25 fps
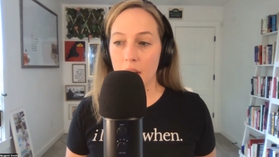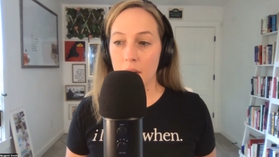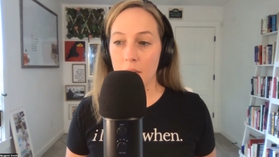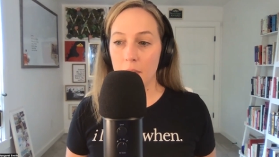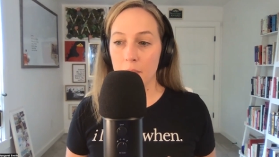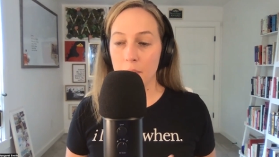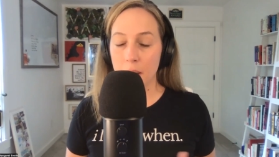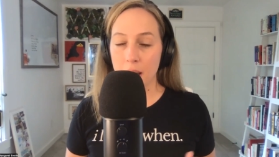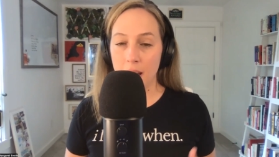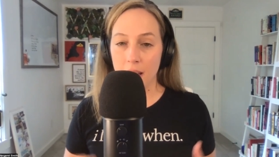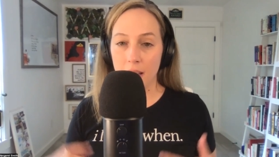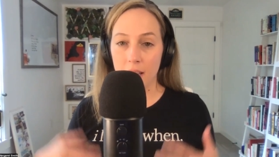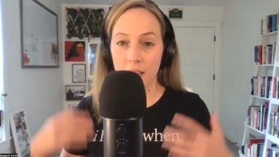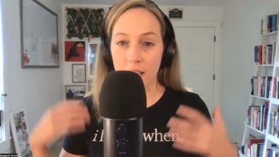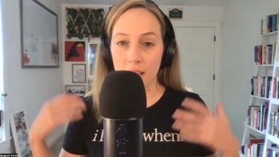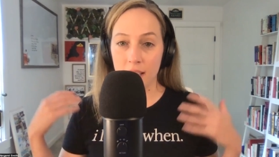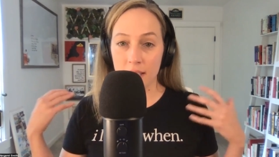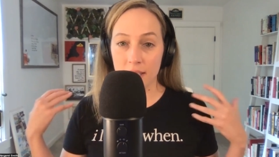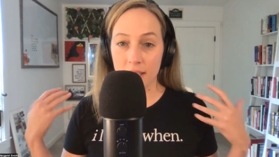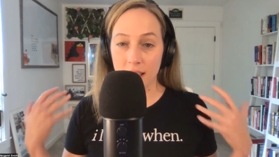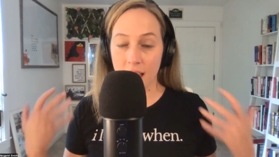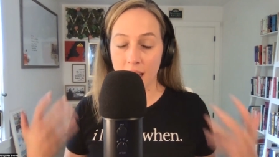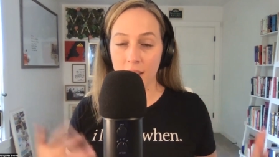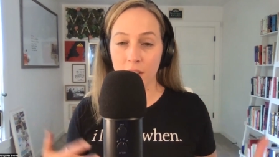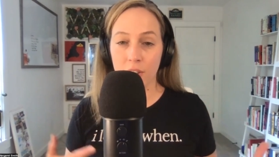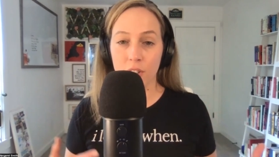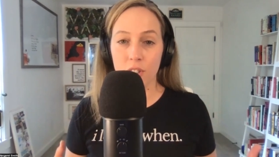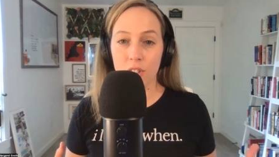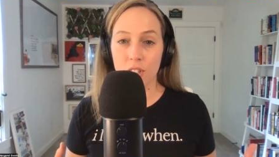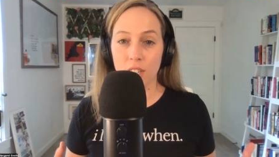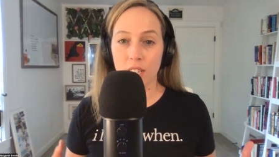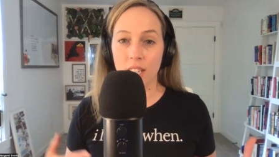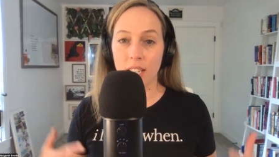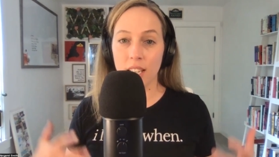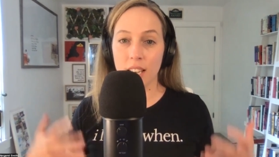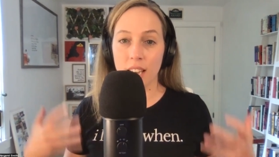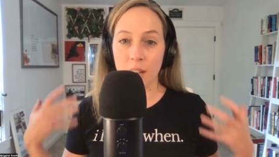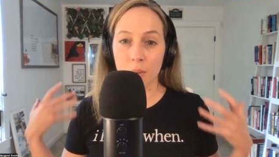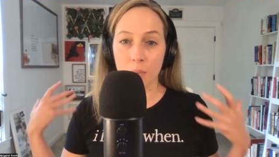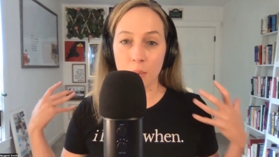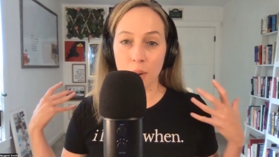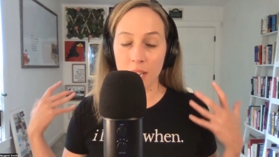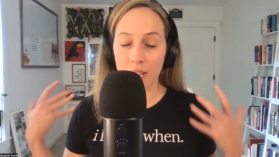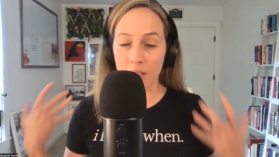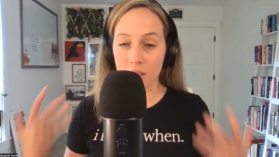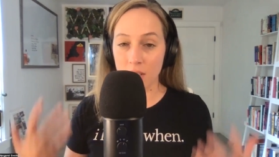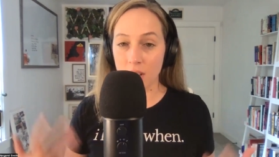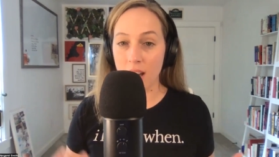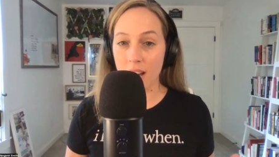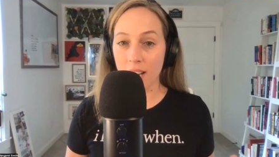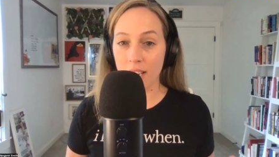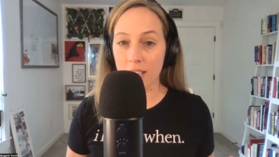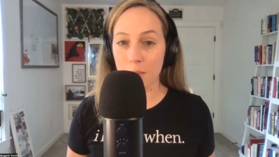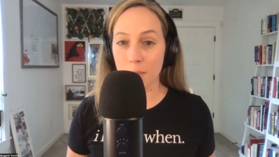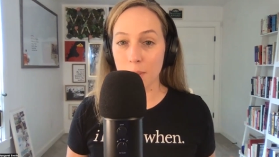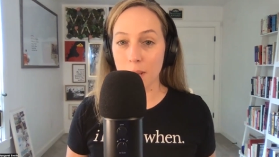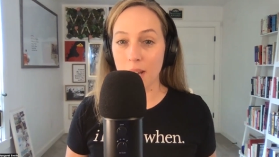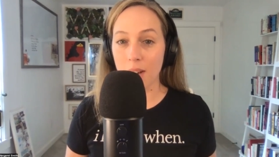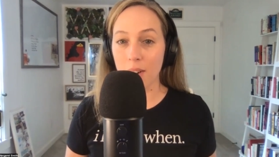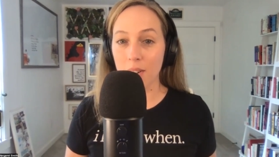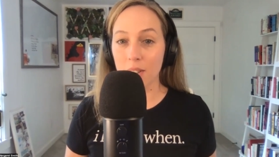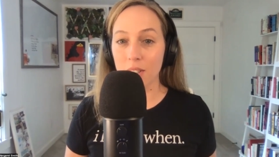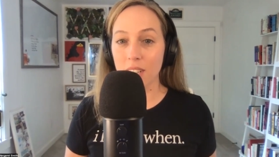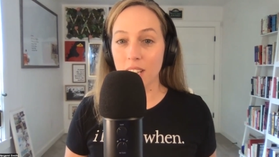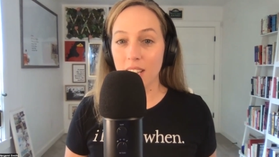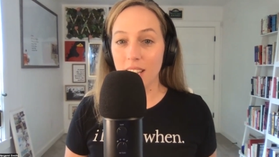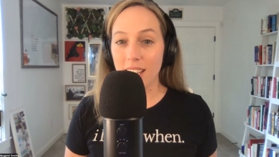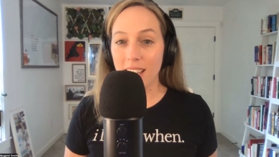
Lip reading: by his energy and what he talks about,